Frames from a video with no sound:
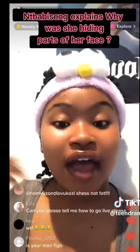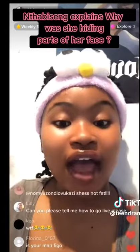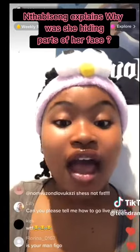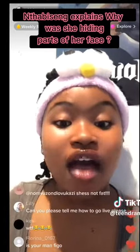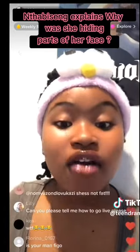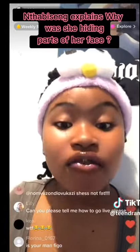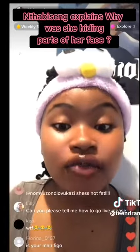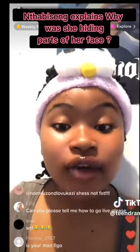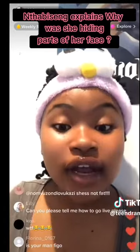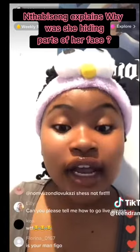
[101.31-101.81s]

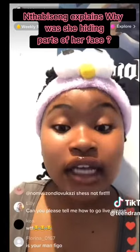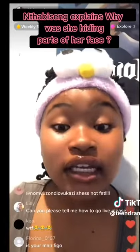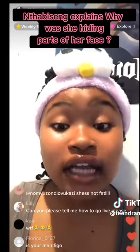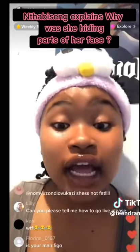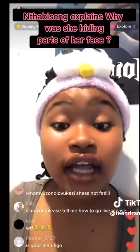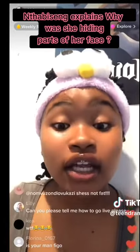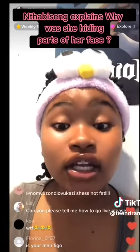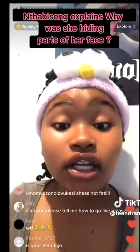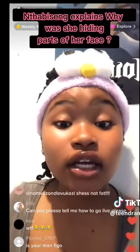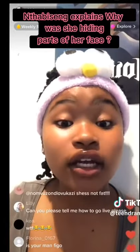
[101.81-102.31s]
If I have
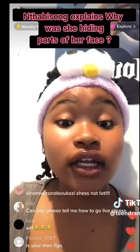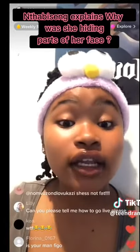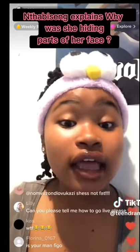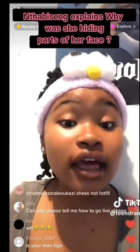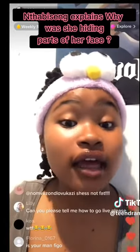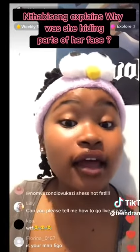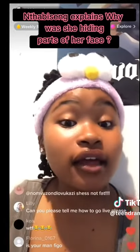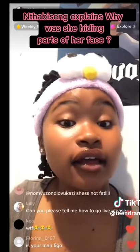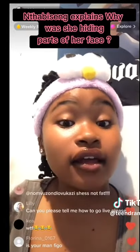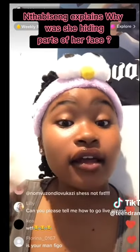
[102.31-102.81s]
weight, I
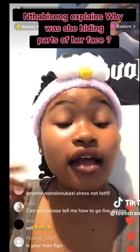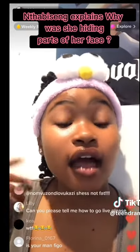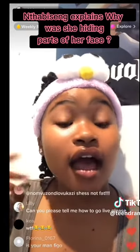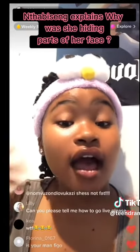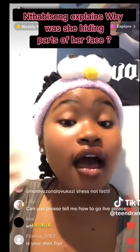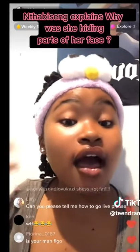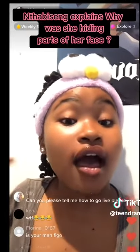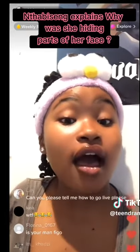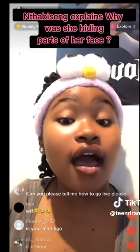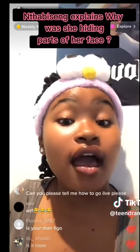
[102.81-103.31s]
look
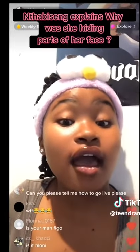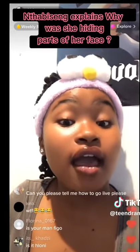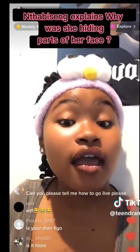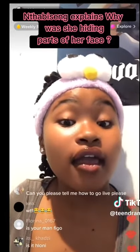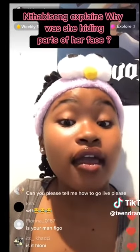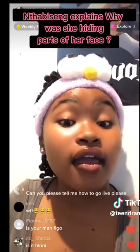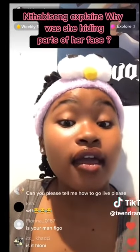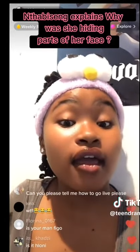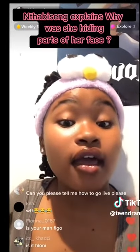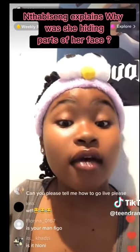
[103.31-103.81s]
like
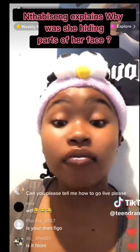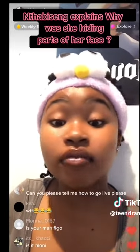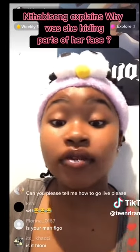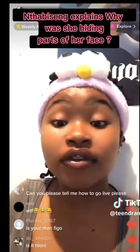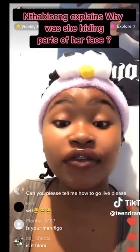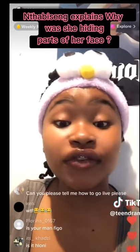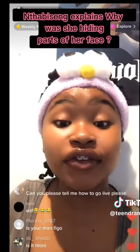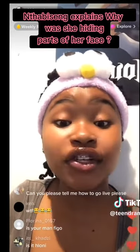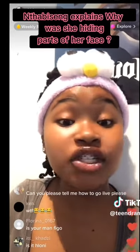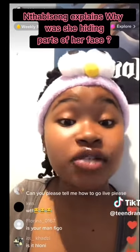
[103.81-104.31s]
I
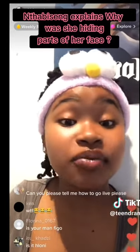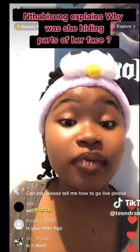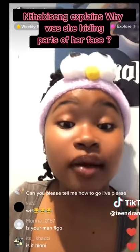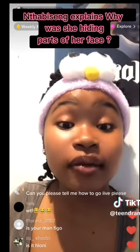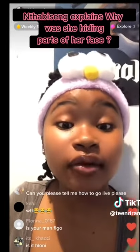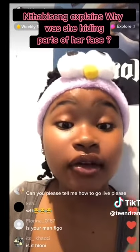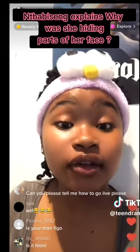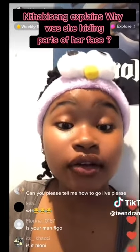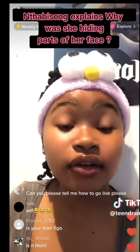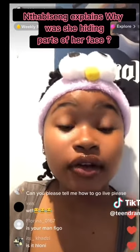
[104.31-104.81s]
am a
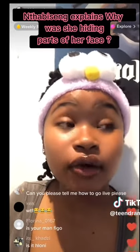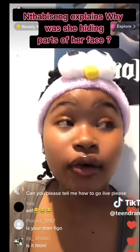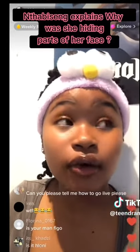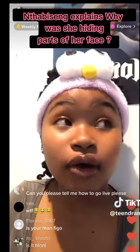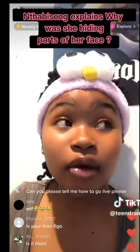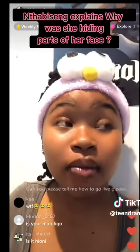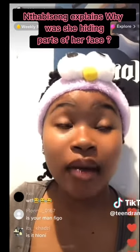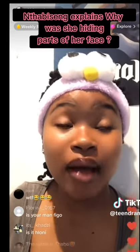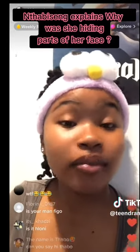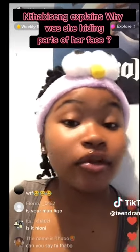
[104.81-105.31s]
fish
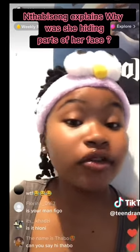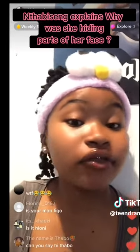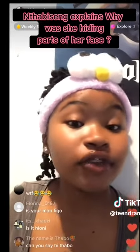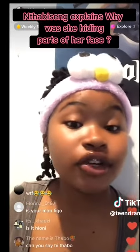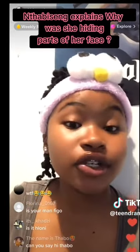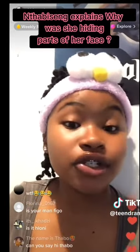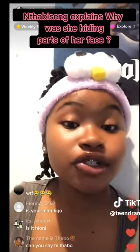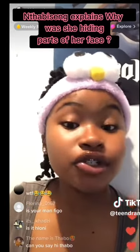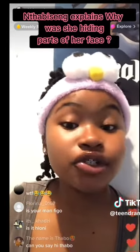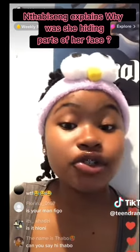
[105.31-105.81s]
bubble or a
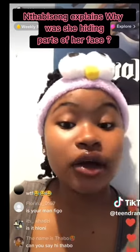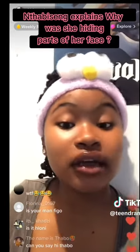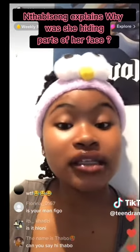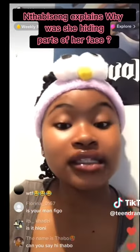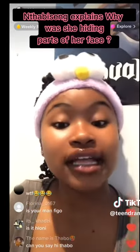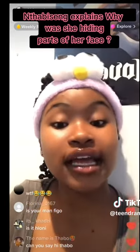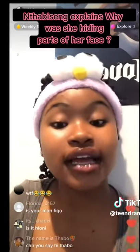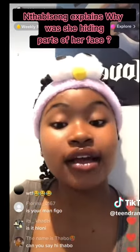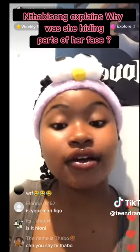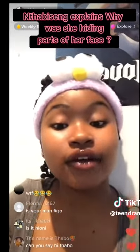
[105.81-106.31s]
bubblefish.
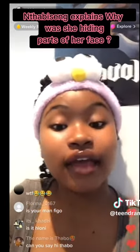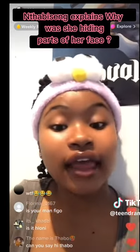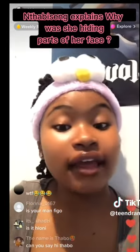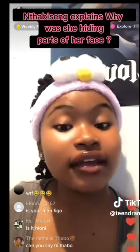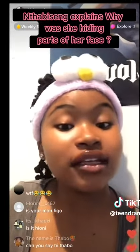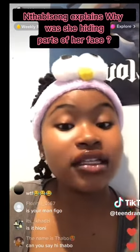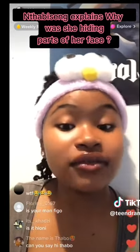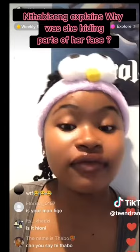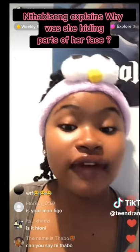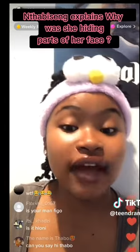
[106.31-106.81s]
So I was
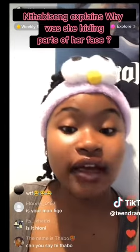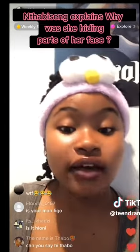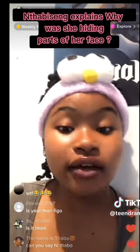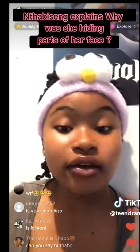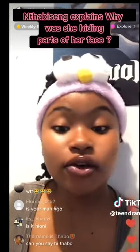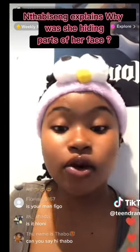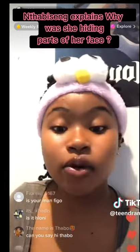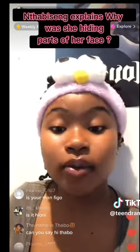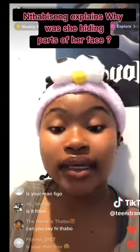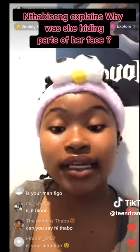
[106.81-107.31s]
like, okay, it's
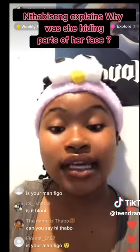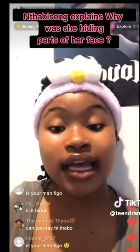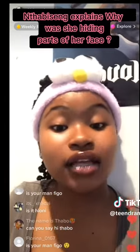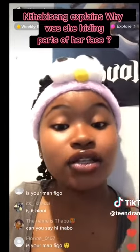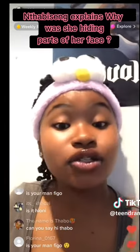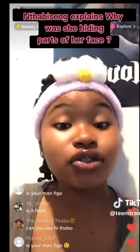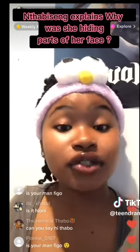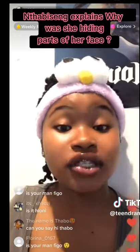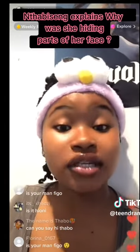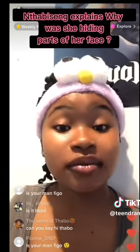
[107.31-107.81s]
fine.
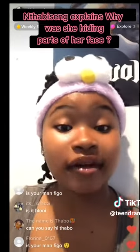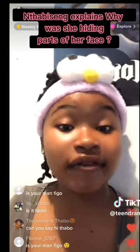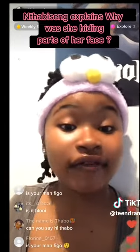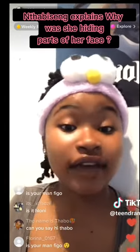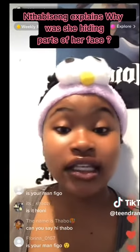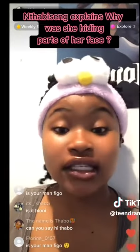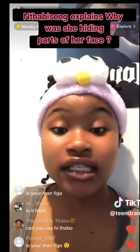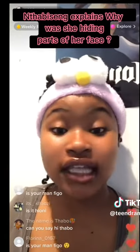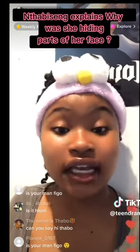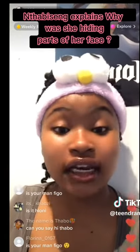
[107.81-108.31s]
Nobody has to
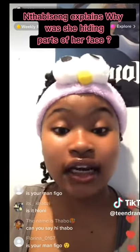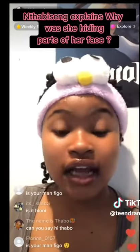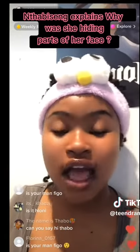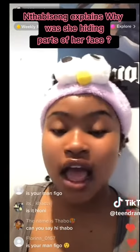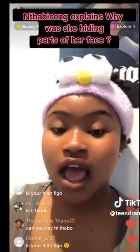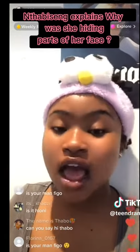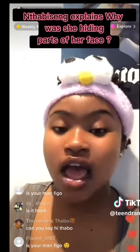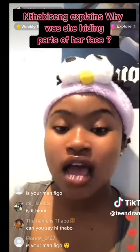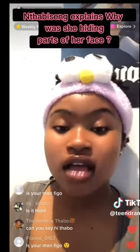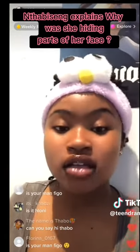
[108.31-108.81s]
see my face
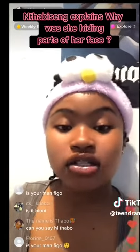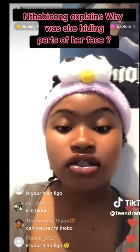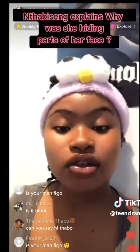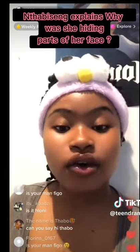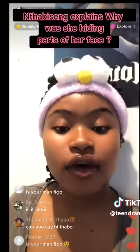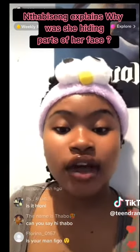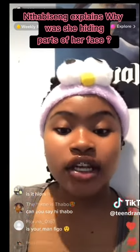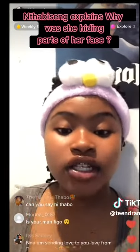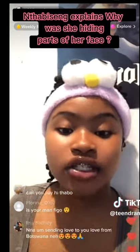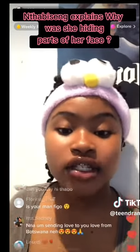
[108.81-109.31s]
then.
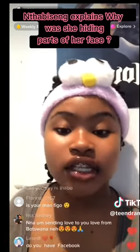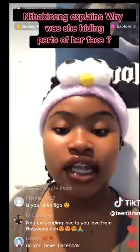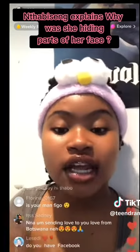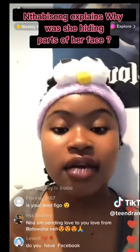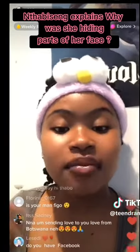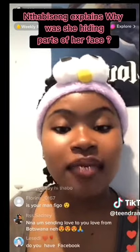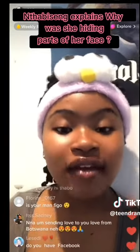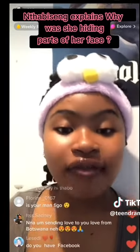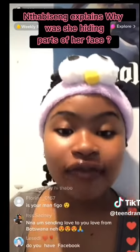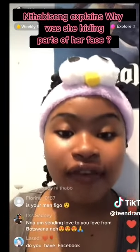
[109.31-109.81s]
So I
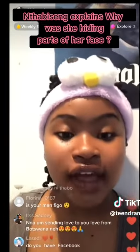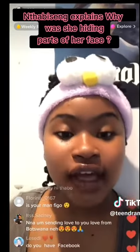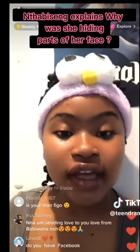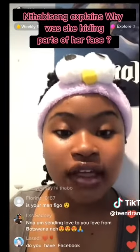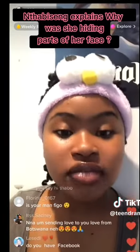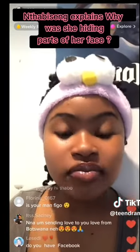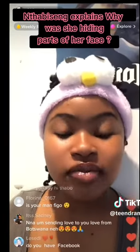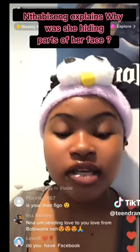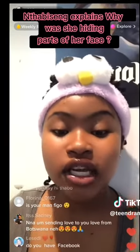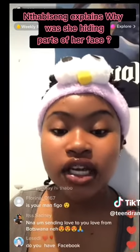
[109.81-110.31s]
just hid my
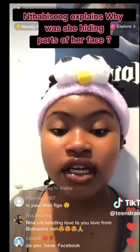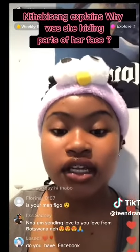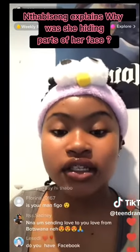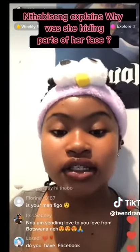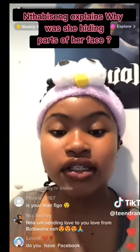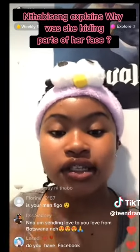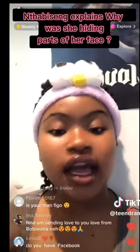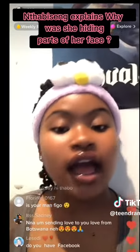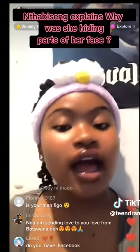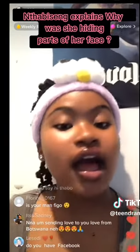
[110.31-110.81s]
face
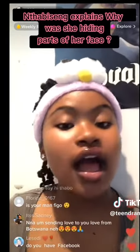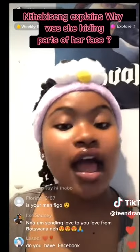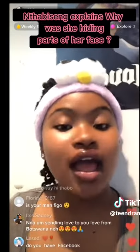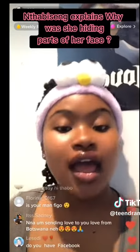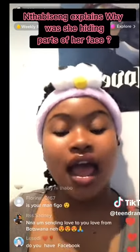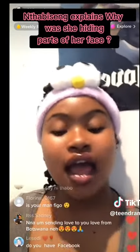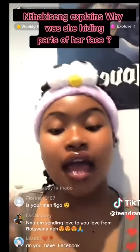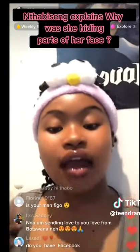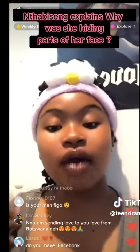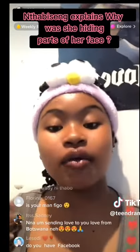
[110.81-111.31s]
because, yeah.